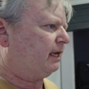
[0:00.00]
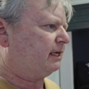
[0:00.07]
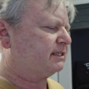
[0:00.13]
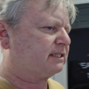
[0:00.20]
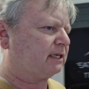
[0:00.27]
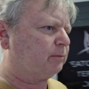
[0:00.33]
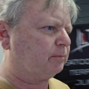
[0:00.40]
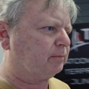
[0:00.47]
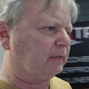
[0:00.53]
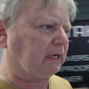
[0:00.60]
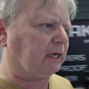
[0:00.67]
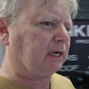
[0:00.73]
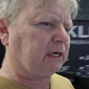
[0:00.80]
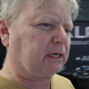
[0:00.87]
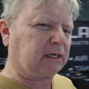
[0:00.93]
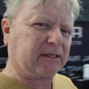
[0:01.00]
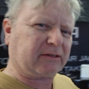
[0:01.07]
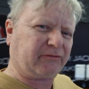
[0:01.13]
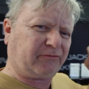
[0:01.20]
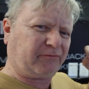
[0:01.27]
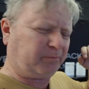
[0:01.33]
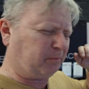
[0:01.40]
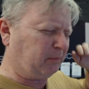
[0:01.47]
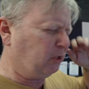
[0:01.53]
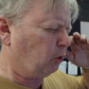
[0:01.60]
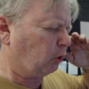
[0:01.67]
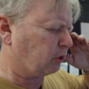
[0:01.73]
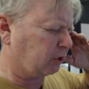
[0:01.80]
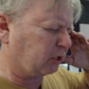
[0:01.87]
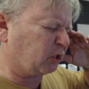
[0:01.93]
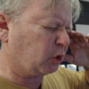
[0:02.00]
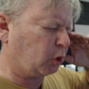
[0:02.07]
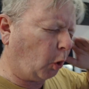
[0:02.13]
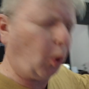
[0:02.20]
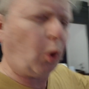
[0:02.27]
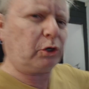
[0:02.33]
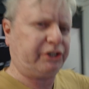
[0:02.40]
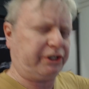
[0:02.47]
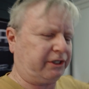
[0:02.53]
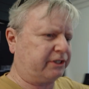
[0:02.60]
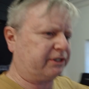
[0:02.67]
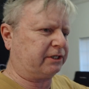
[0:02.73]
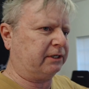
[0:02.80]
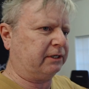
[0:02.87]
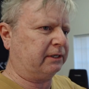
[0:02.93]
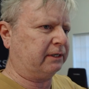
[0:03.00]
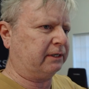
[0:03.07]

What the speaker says: Some look gorgeous